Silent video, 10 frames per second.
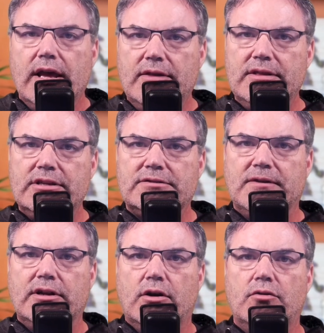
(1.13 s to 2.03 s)
In this
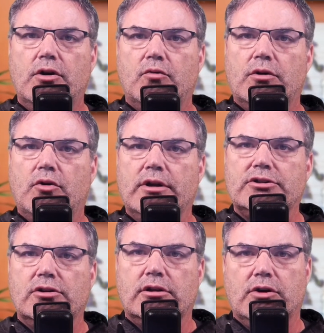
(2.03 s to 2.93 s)
video, we're going
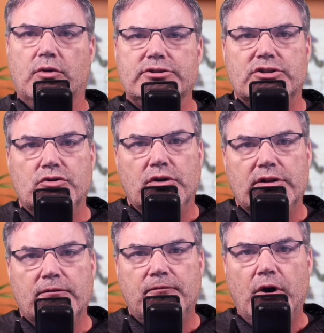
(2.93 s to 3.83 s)
to look at what's new
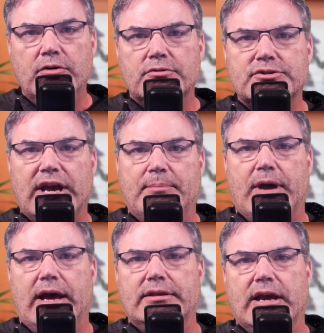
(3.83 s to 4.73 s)
in the Photos
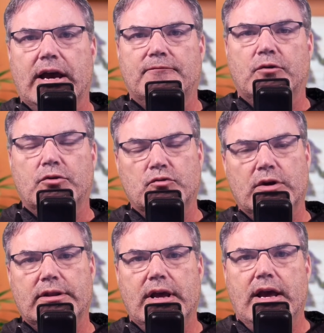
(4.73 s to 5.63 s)
app on the iPhone
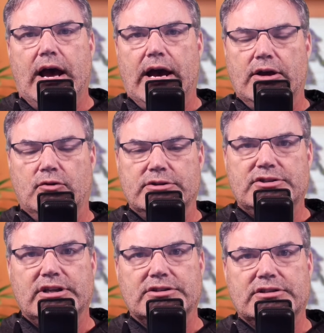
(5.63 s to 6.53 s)
with iOS
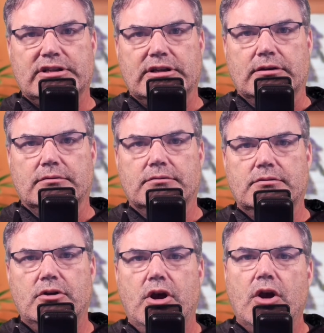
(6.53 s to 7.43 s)
16.
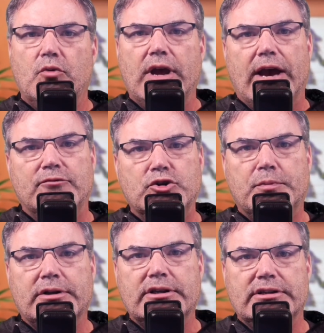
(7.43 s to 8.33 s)
We have
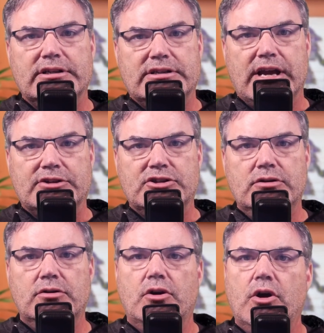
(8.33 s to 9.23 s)
duplicate
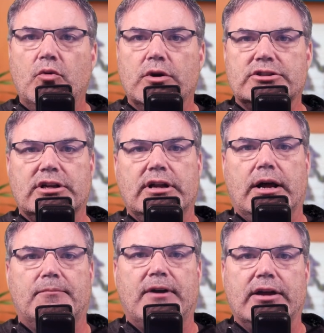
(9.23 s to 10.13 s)
detection, which can
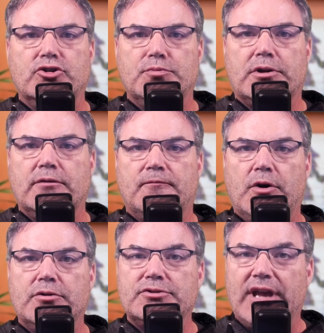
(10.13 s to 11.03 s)
help find duplicate
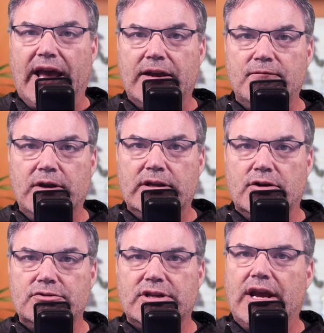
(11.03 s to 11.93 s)
photos and
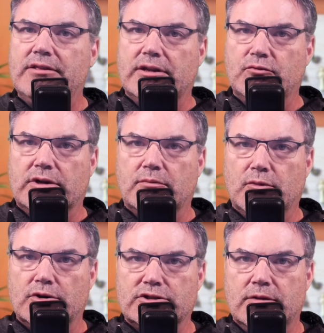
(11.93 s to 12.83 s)
videos, and then we can
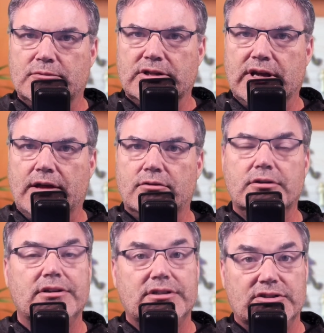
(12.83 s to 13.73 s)
merge them
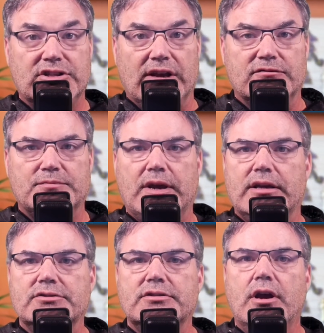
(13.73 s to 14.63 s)
together to save
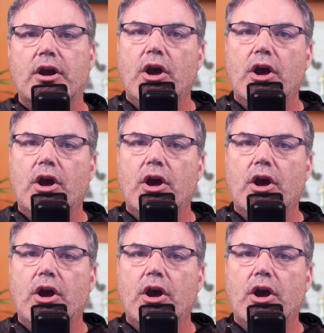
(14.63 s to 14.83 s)
space.